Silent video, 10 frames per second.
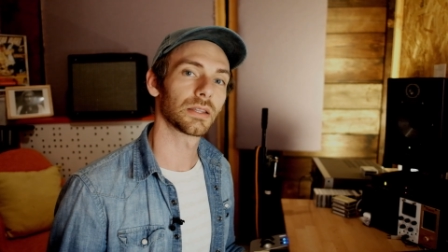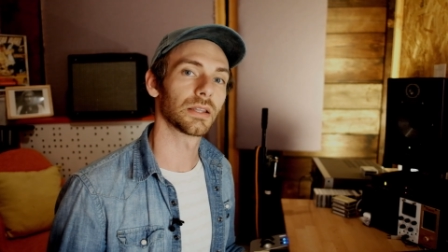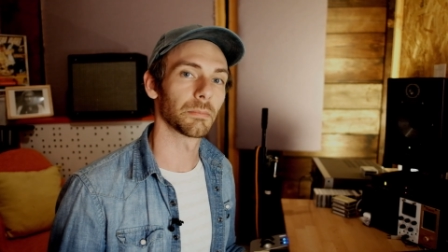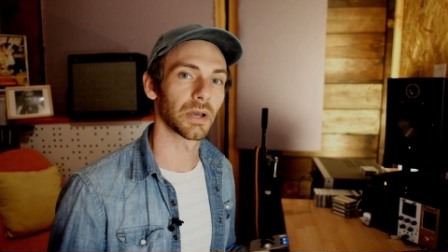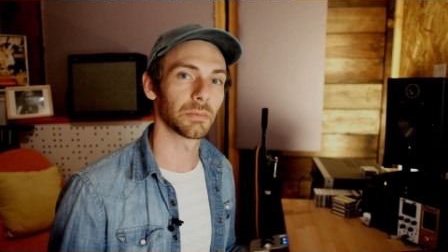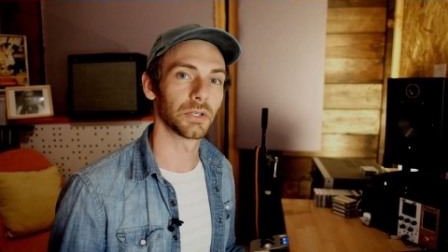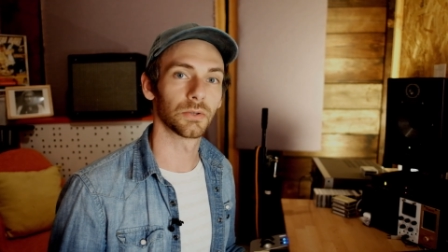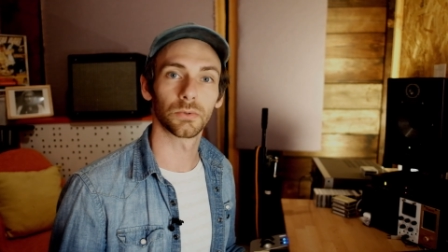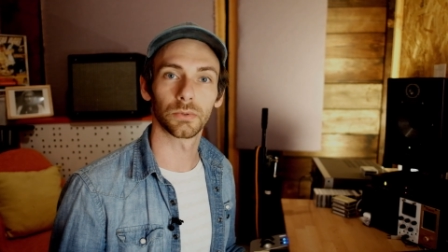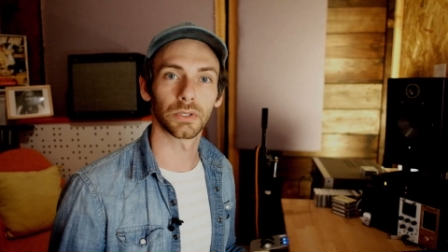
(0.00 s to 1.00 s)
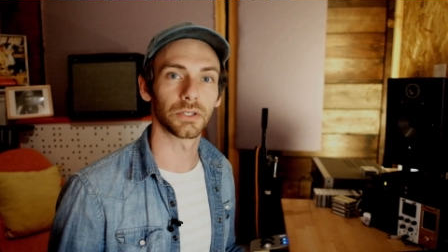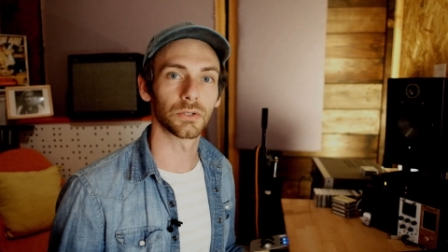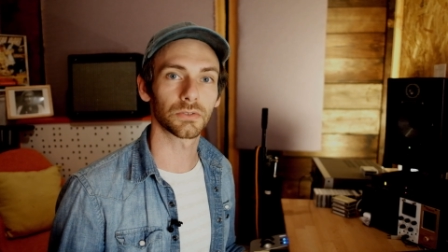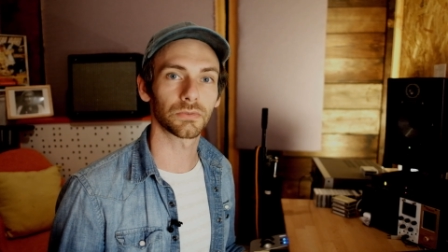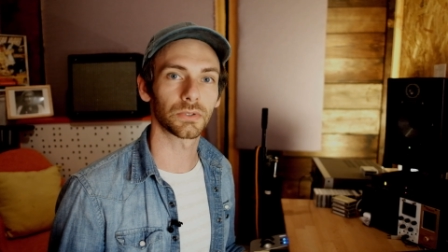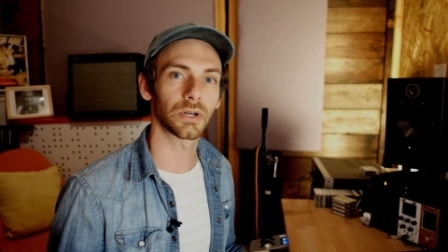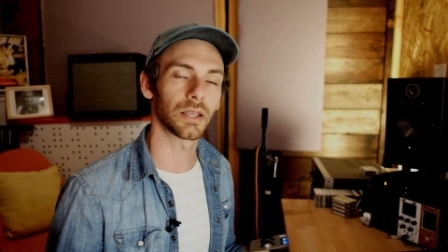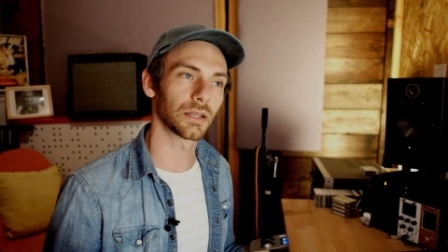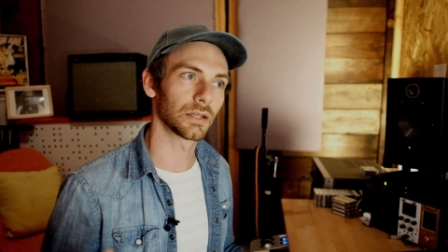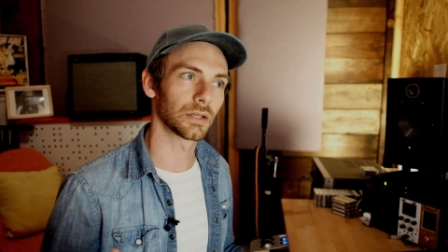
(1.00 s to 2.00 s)
That might be really useful
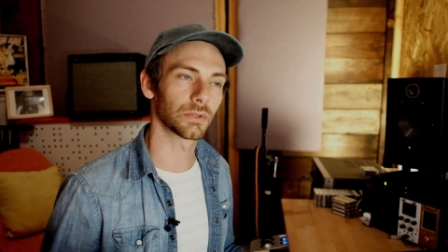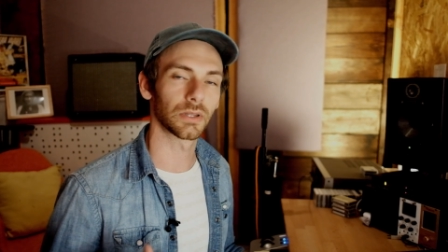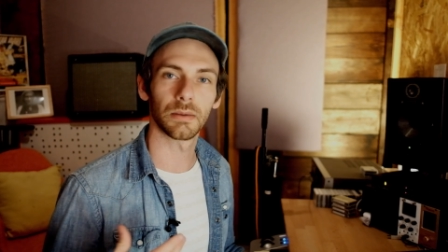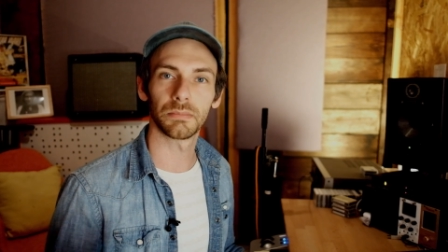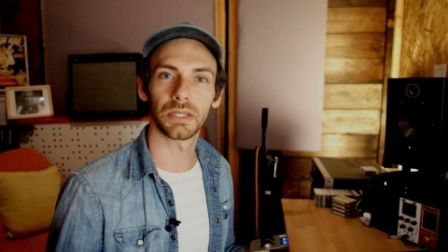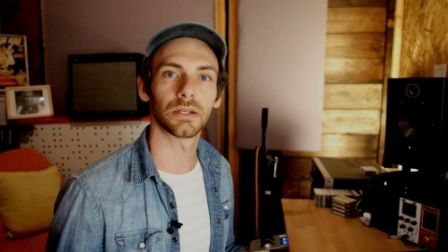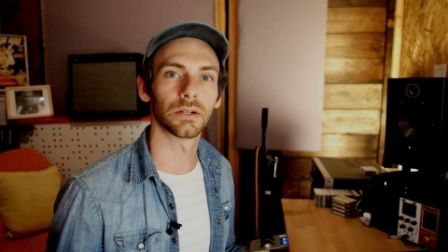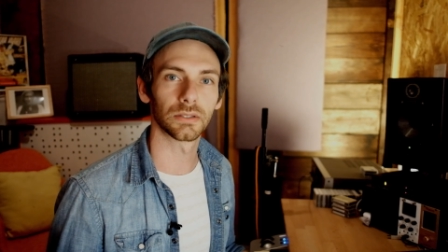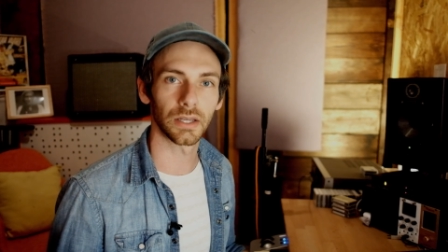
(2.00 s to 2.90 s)
and it would let me know